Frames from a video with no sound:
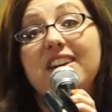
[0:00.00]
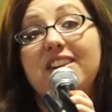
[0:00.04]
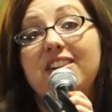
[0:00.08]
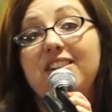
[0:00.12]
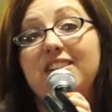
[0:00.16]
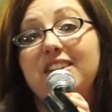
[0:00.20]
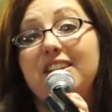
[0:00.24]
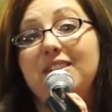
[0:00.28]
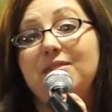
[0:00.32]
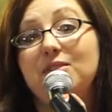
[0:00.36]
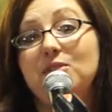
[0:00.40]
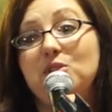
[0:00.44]
that
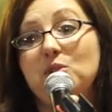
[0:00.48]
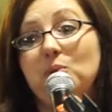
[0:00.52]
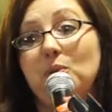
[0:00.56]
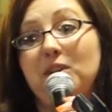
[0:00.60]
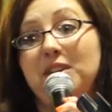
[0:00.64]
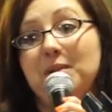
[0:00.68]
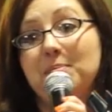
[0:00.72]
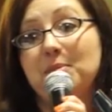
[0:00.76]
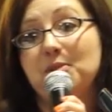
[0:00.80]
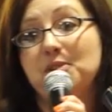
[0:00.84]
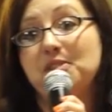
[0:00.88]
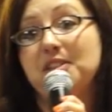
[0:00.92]
could give you
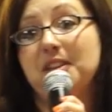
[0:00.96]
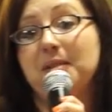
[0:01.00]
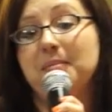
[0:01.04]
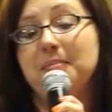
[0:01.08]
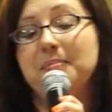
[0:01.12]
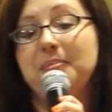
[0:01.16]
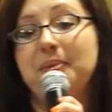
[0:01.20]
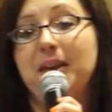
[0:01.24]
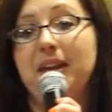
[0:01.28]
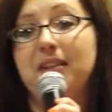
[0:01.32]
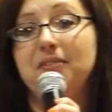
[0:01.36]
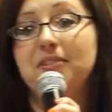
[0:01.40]

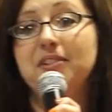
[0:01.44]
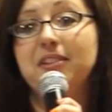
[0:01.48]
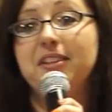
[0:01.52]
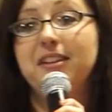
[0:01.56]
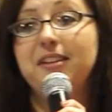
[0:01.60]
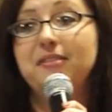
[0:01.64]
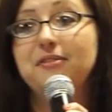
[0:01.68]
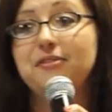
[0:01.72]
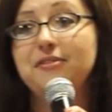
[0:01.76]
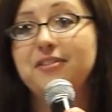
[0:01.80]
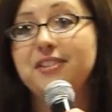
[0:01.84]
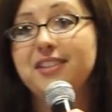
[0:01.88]
20% pain
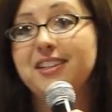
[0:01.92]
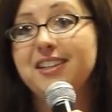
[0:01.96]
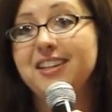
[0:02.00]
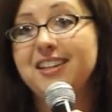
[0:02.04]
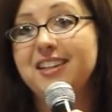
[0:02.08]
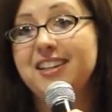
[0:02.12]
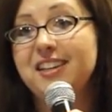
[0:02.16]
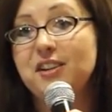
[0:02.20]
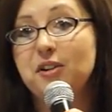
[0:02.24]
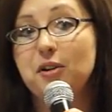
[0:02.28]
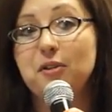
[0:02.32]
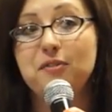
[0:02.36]
relief?
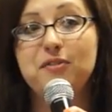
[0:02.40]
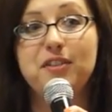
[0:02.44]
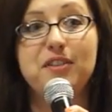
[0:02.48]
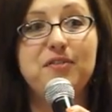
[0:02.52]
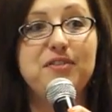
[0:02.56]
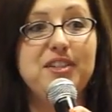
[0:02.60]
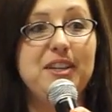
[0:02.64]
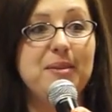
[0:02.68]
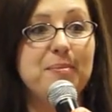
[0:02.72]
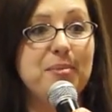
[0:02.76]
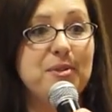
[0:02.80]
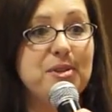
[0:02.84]
Or 15%
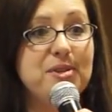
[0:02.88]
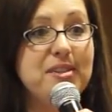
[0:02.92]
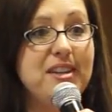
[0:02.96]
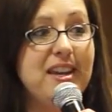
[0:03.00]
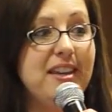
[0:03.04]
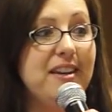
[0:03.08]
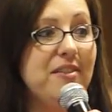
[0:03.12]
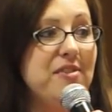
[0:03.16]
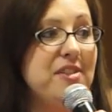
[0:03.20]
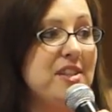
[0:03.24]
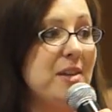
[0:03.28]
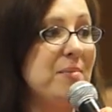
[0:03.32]

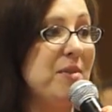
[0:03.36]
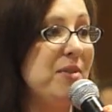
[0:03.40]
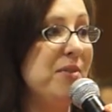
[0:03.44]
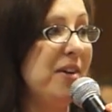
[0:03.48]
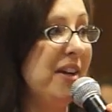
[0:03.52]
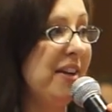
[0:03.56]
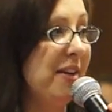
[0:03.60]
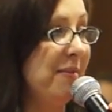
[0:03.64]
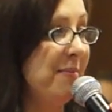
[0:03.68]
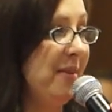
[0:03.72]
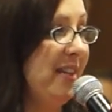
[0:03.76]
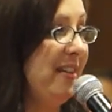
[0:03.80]
if someone
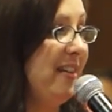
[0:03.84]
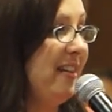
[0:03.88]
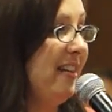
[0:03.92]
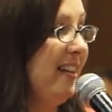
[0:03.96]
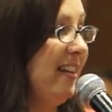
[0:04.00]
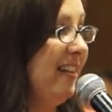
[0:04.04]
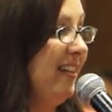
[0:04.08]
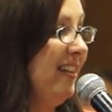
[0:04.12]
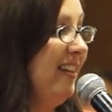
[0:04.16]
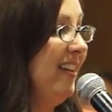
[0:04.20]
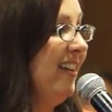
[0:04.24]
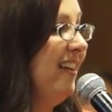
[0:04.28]
recommended
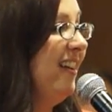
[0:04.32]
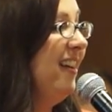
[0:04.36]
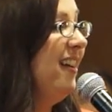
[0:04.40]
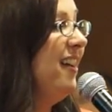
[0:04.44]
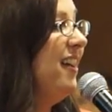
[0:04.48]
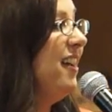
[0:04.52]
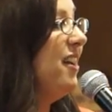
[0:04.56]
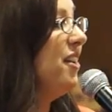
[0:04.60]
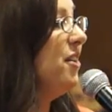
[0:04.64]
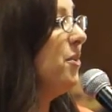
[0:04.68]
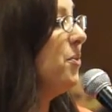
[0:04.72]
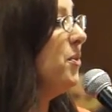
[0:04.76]

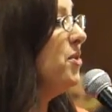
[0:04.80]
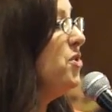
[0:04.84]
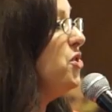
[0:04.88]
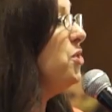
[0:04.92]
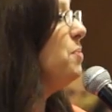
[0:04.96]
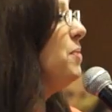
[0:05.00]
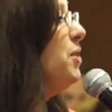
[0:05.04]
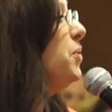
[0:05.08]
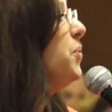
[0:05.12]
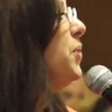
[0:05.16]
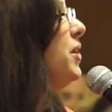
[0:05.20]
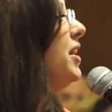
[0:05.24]
it? Would
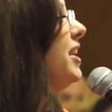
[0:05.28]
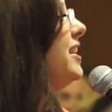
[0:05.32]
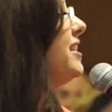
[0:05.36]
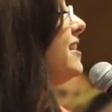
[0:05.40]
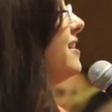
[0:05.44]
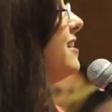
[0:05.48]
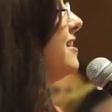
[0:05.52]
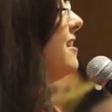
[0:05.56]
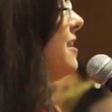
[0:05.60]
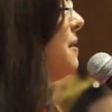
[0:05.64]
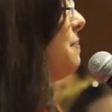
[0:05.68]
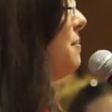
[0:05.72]
you be willing
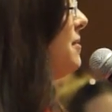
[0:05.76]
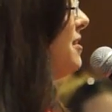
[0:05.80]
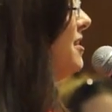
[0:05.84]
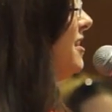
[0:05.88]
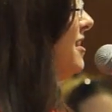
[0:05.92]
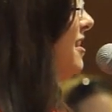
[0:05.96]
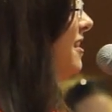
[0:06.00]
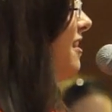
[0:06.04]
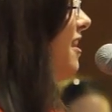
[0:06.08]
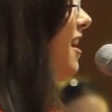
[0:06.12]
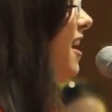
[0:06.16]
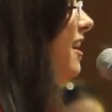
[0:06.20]
to step
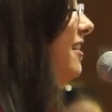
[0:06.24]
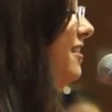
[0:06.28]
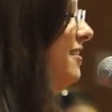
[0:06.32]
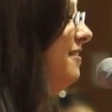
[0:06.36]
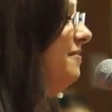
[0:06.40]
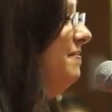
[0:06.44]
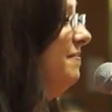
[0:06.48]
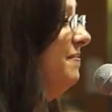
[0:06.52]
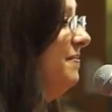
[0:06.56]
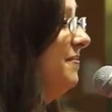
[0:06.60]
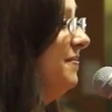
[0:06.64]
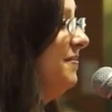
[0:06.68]
into that?
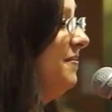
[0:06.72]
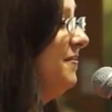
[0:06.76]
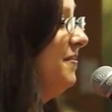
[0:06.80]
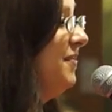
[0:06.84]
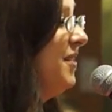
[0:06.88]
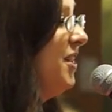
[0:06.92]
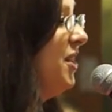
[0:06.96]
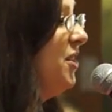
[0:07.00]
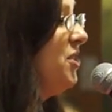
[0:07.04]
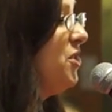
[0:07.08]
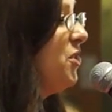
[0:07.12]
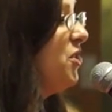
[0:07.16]

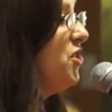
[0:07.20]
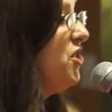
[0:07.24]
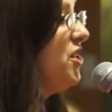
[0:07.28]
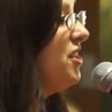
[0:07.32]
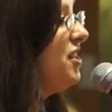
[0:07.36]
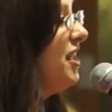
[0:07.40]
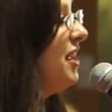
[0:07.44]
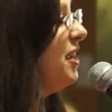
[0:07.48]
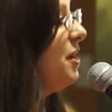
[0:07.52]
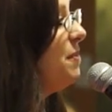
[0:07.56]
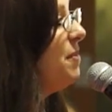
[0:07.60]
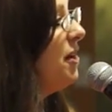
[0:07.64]
So
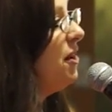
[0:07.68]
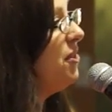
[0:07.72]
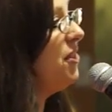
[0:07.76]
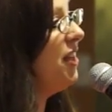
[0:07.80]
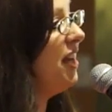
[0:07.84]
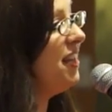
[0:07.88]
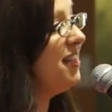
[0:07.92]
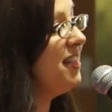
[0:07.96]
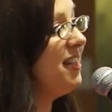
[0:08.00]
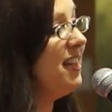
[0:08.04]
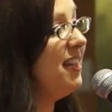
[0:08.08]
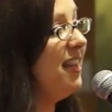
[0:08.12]
just think about
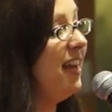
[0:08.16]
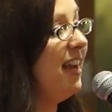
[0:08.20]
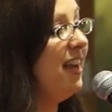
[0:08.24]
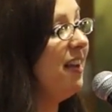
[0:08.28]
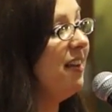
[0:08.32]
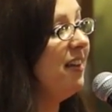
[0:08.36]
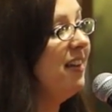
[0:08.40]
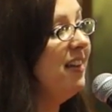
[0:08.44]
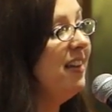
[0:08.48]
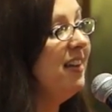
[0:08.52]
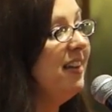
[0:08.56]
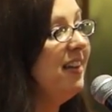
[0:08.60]
that
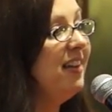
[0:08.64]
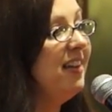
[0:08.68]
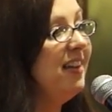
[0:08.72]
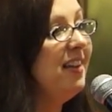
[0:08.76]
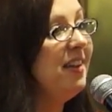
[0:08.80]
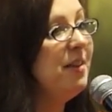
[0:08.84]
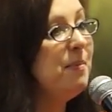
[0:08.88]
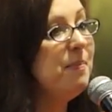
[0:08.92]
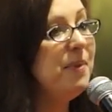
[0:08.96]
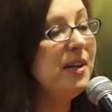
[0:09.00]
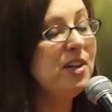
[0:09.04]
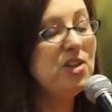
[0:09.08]
today.
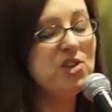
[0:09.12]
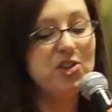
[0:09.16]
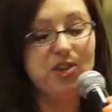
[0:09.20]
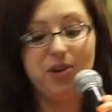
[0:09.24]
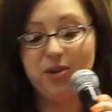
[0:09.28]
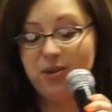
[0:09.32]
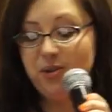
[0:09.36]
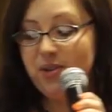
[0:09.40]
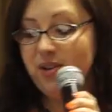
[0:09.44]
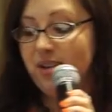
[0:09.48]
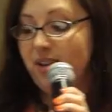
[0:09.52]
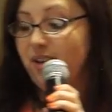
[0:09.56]

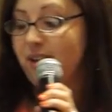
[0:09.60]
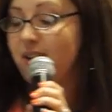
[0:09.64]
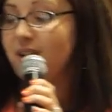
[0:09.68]
Picture